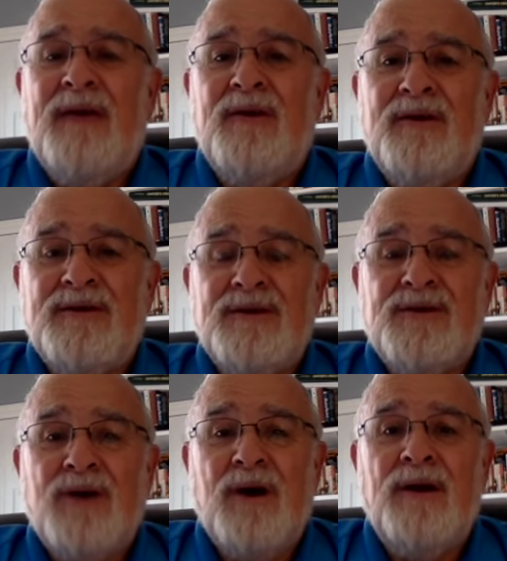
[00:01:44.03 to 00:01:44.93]
There is a
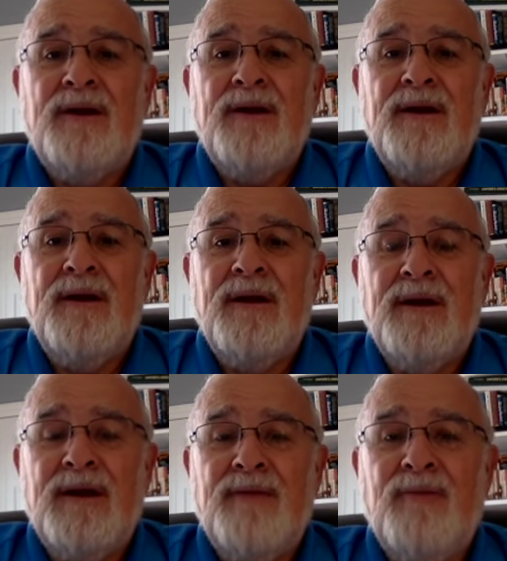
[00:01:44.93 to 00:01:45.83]
chart
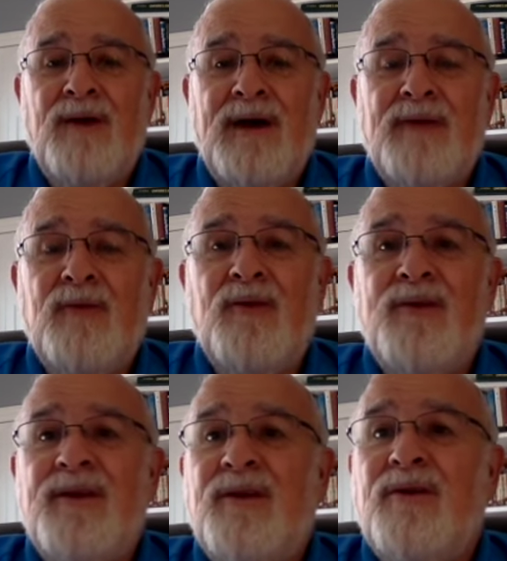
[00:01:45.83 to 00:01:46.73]
in
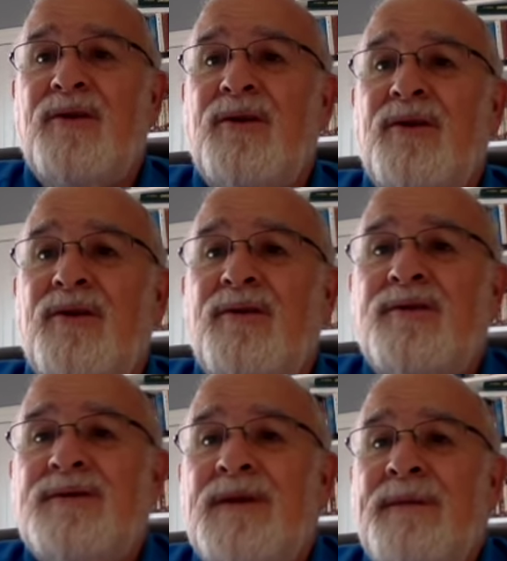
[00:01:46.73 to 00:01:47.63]
Blackboard that you're to
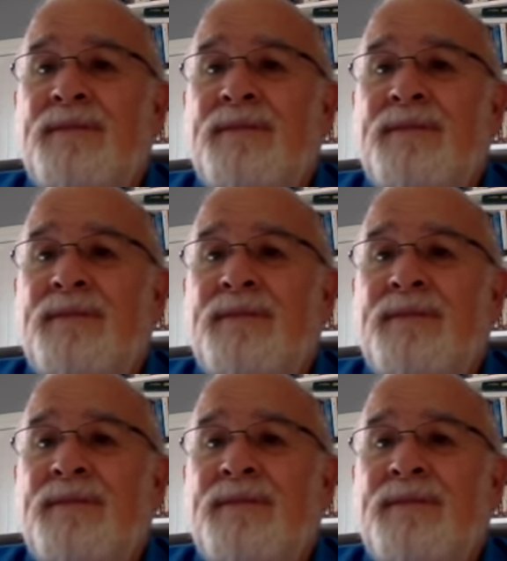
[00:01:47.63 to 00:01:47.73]
use